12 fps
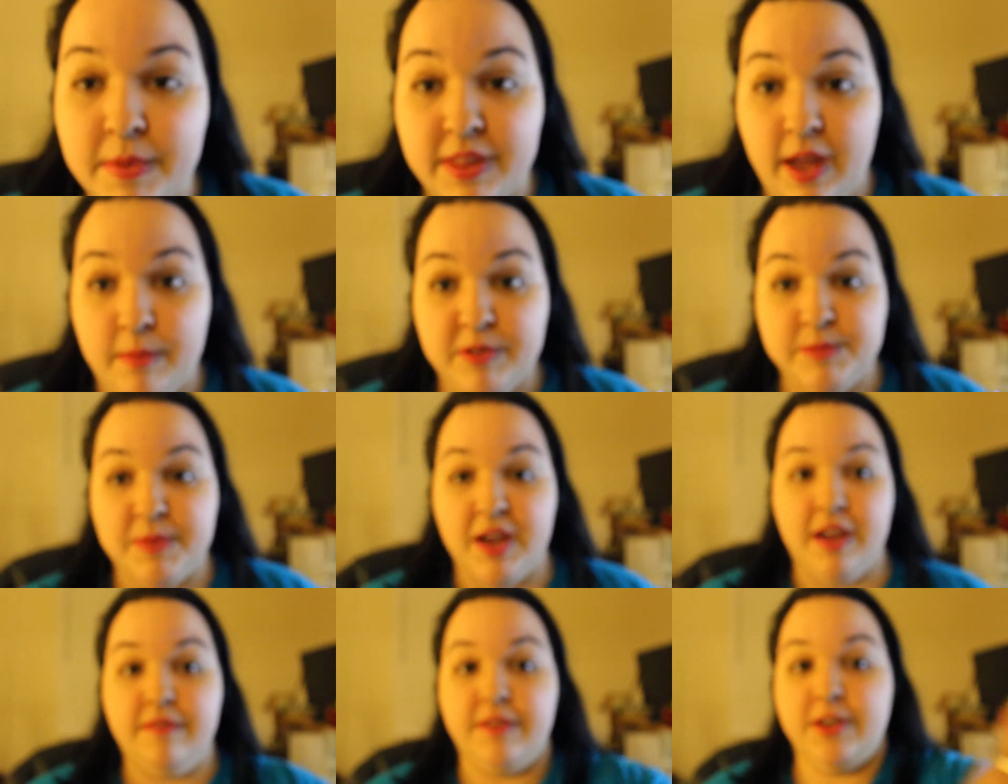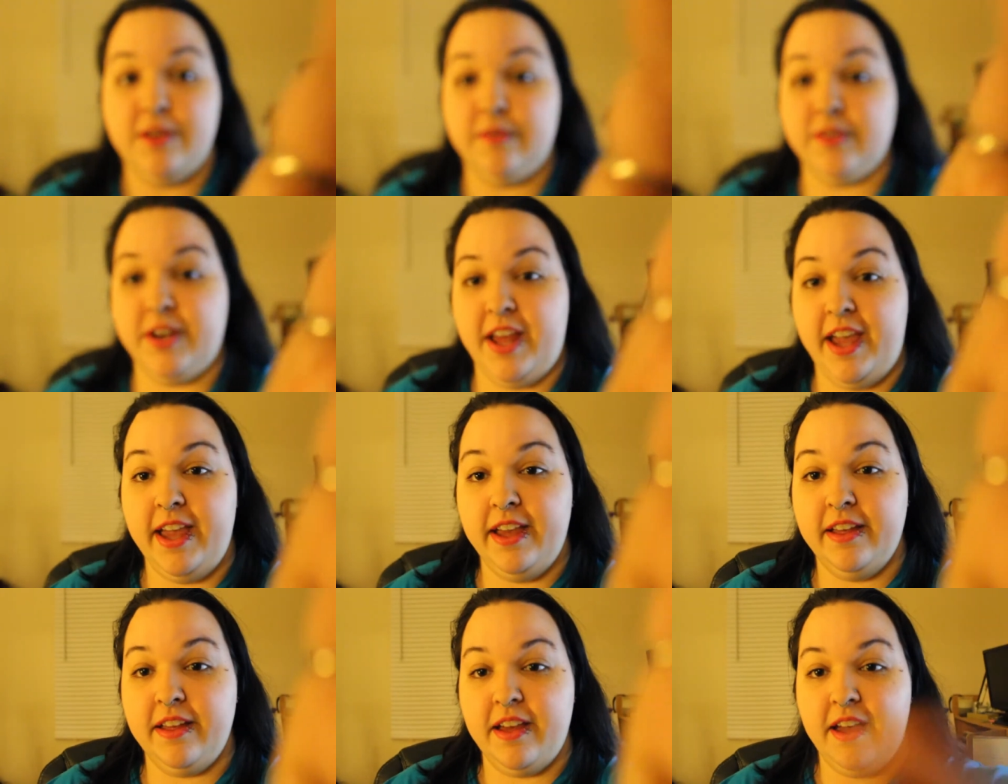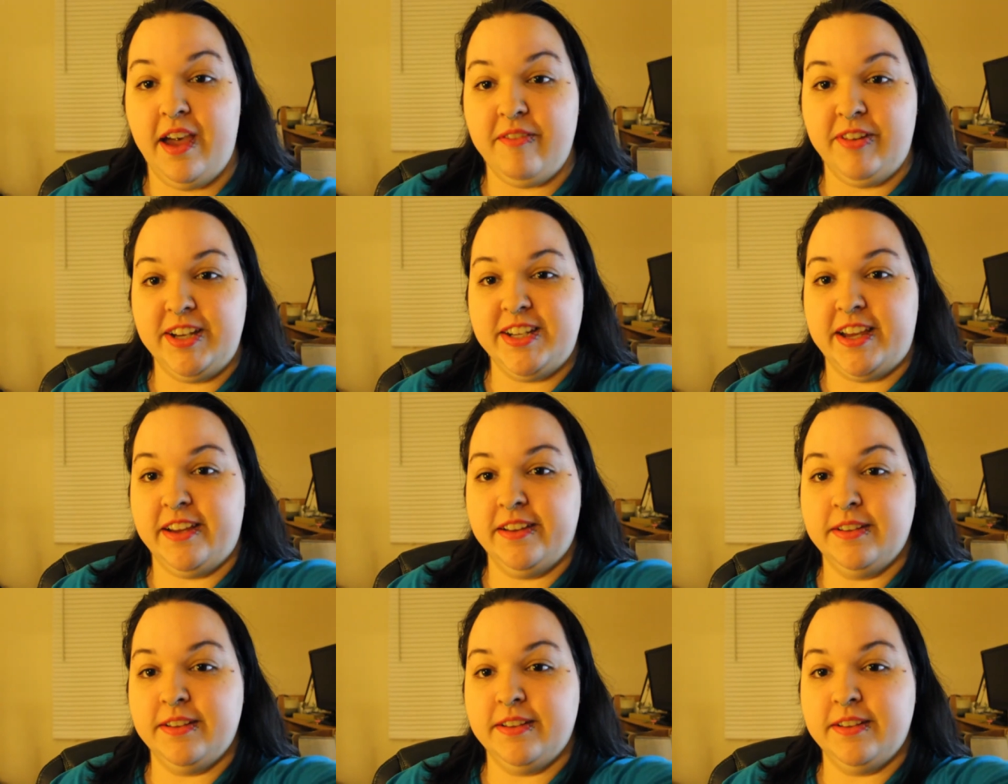That was my video for today. Have a great day.